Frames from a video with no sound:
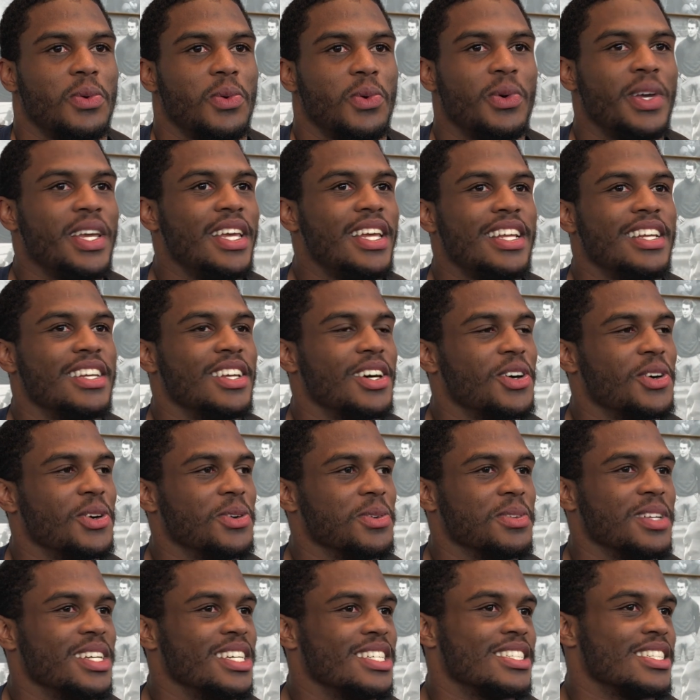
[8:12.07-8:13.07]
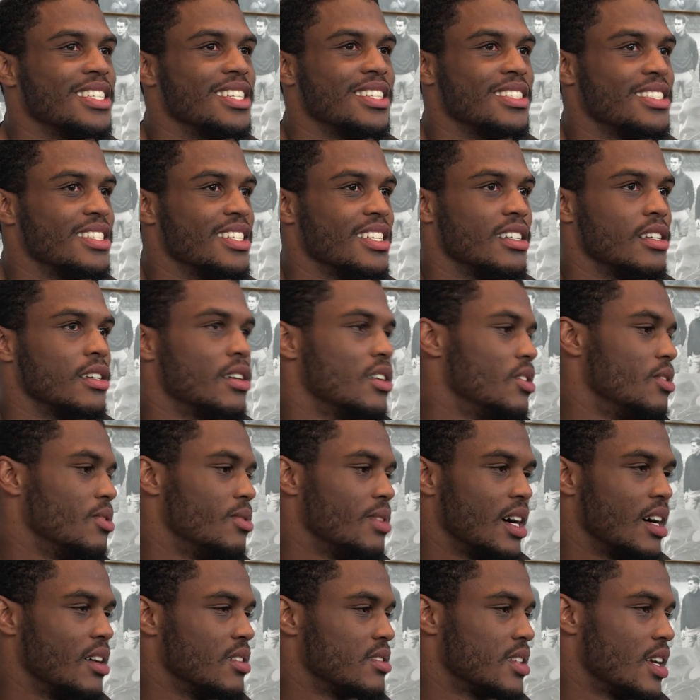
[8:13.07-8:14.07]
we don't listen to no
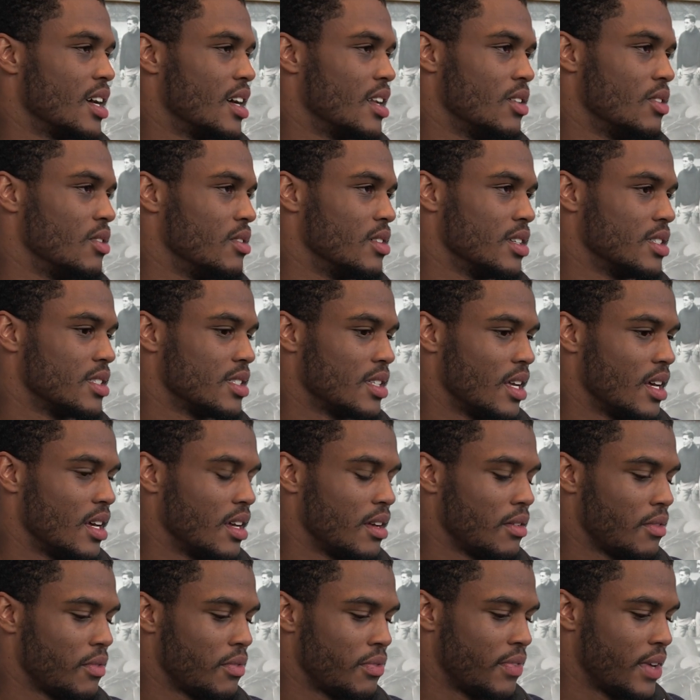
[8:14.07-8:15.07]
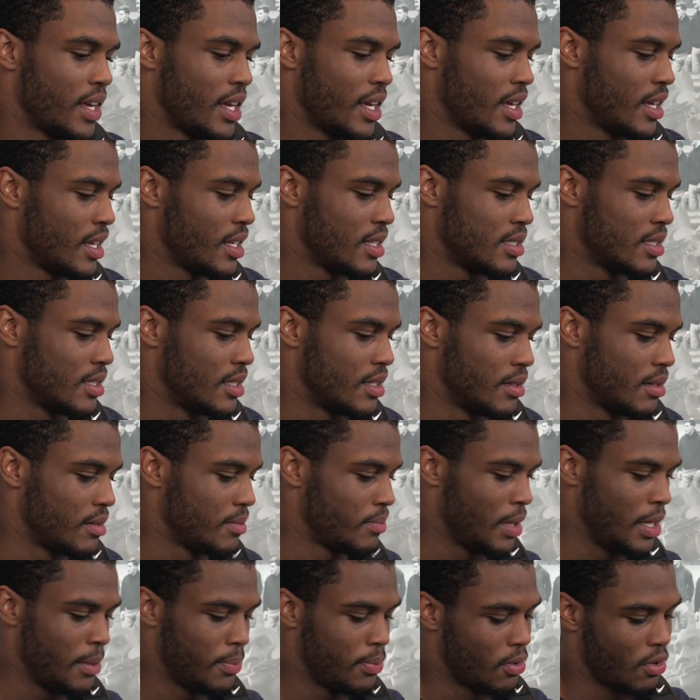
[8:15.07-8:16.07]
outside noise. Like fans
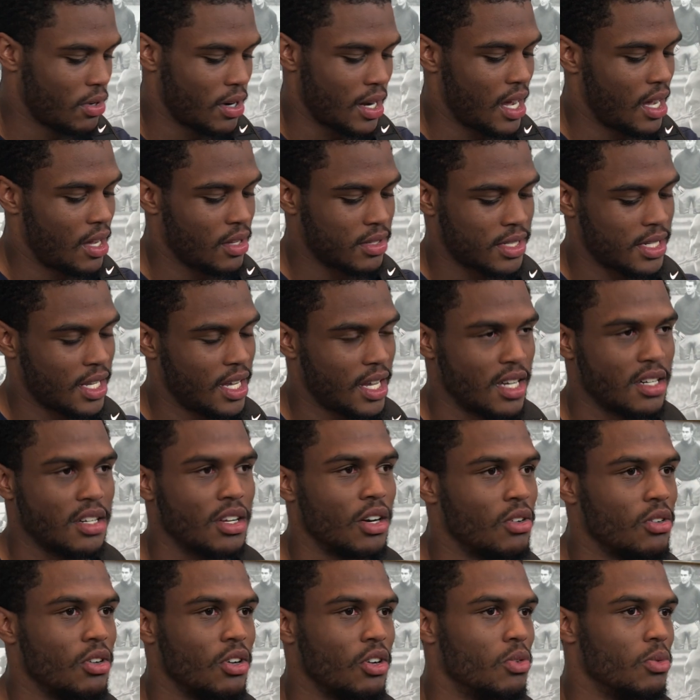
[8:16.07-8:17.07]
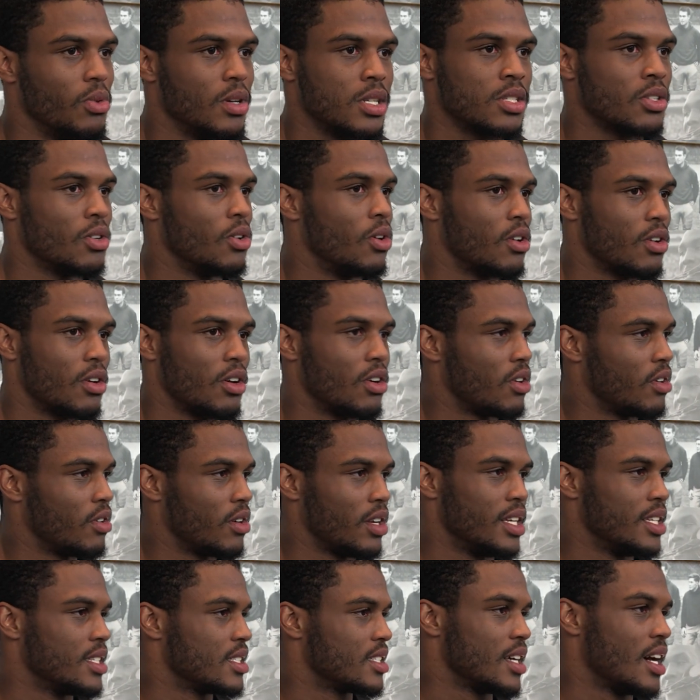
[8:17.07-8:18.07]
and people on the outside don't know what's going on on
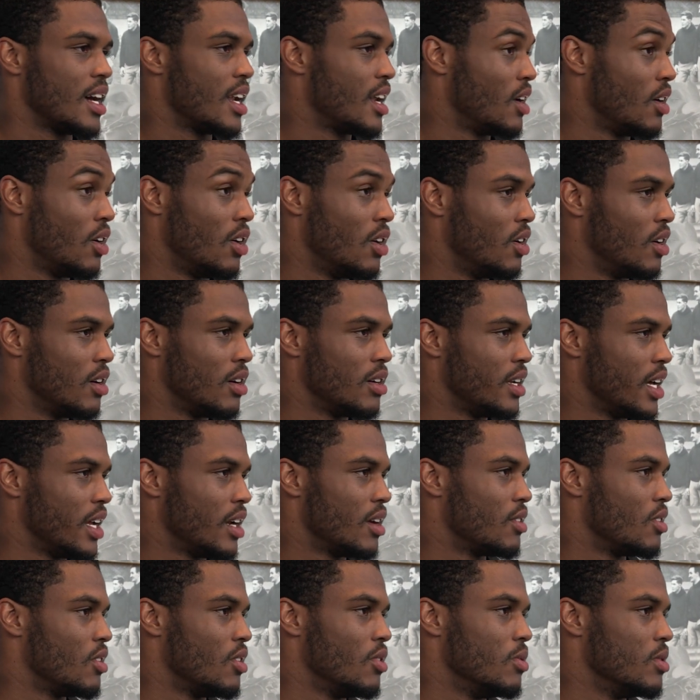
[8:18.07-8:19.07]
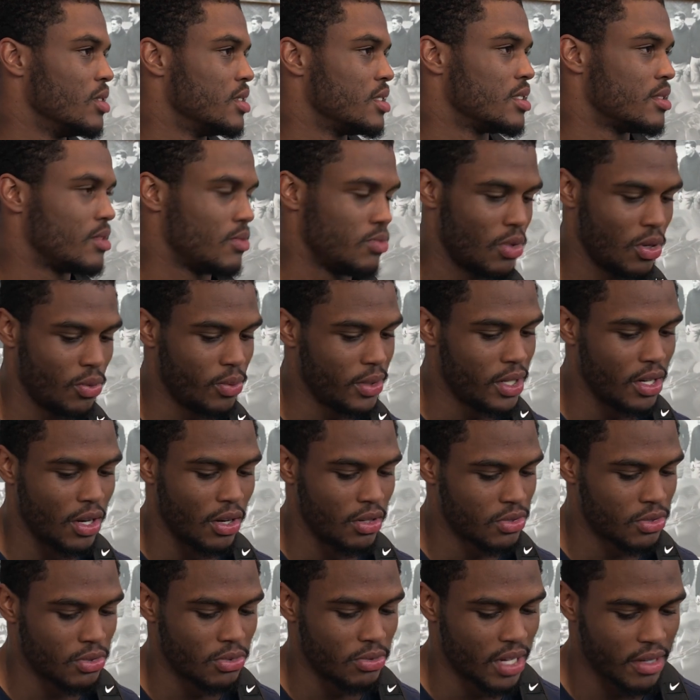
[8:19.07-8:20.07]
the inside at all. They don't know what's what we
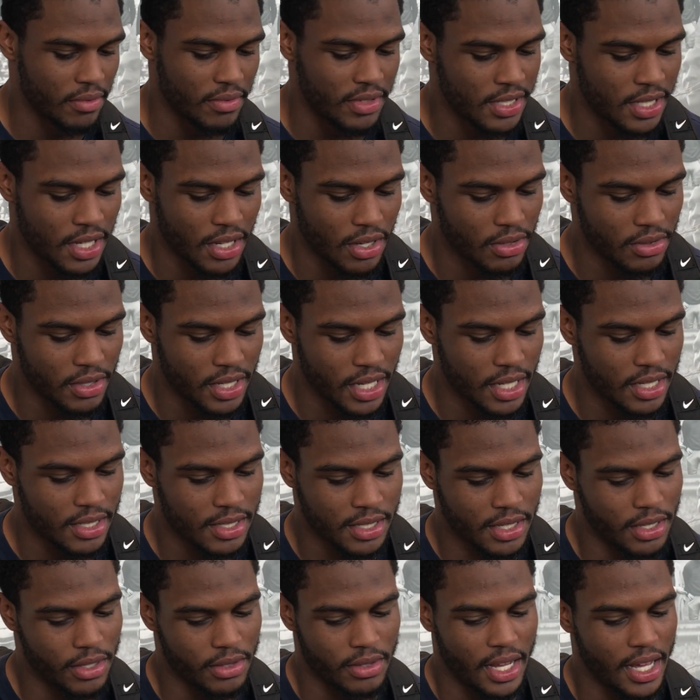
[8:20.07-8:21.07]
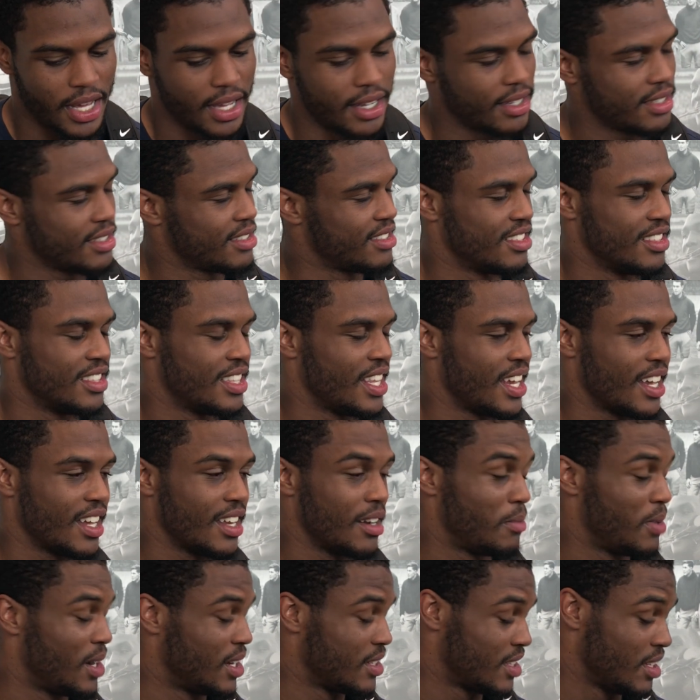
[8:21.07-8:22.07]
go through every single day. So like
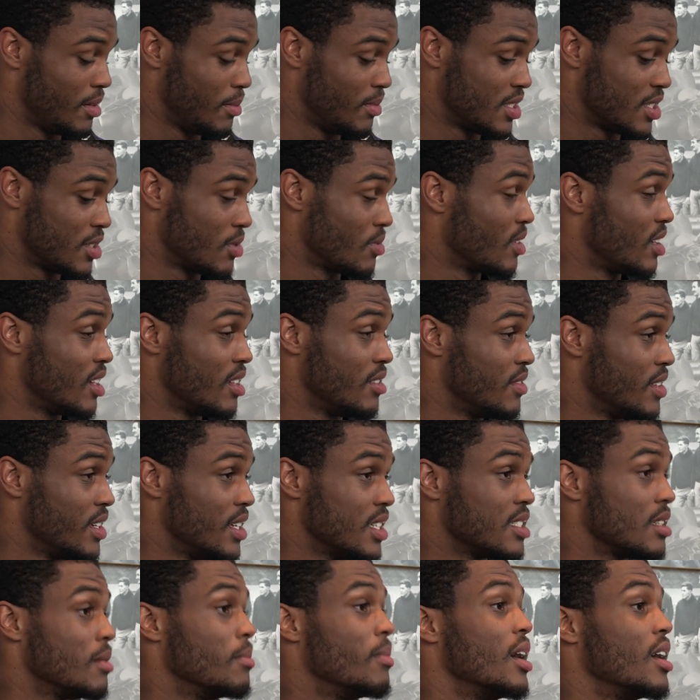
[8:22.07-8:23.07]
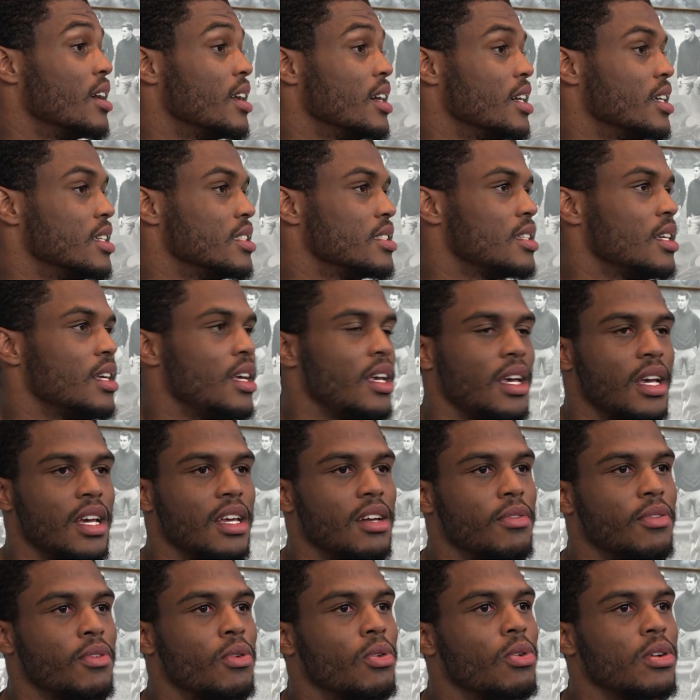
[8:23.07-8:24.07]
thinking about them is irrelevant. It's about us.
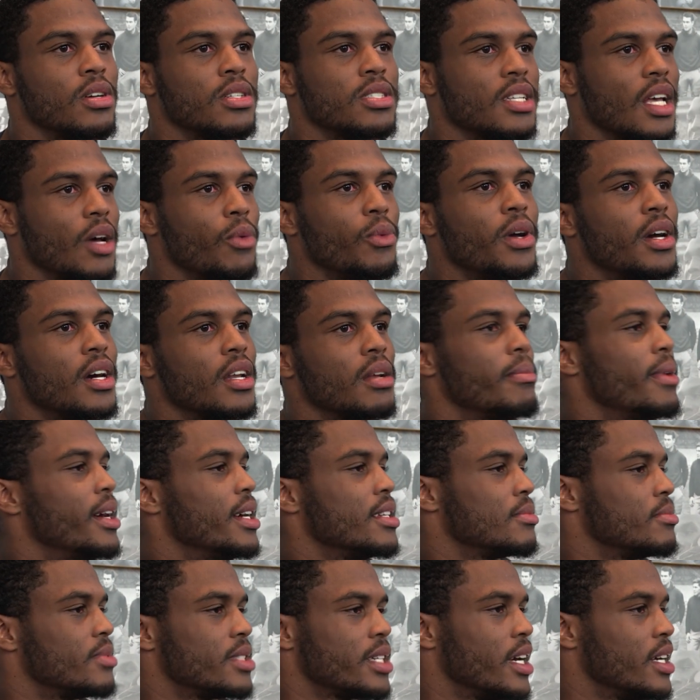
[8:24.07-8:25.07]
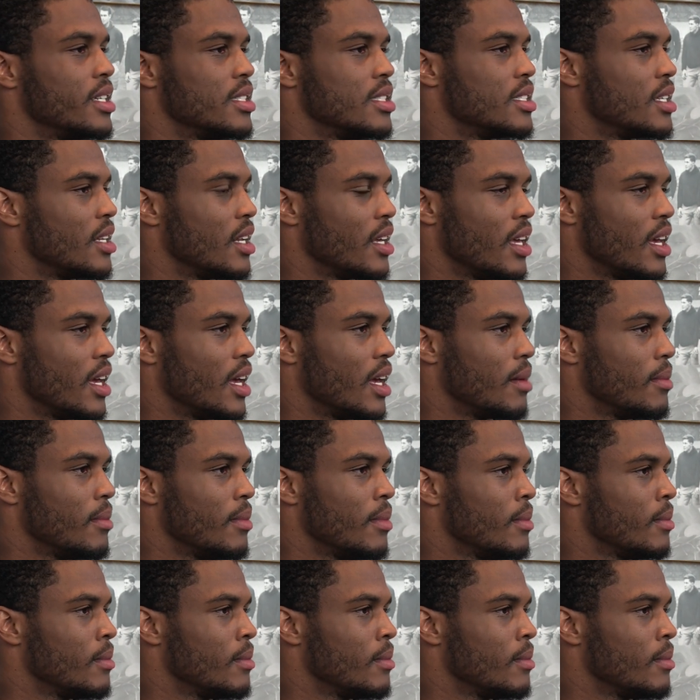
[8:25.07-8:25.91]
And of course, like we could have made some changes in the game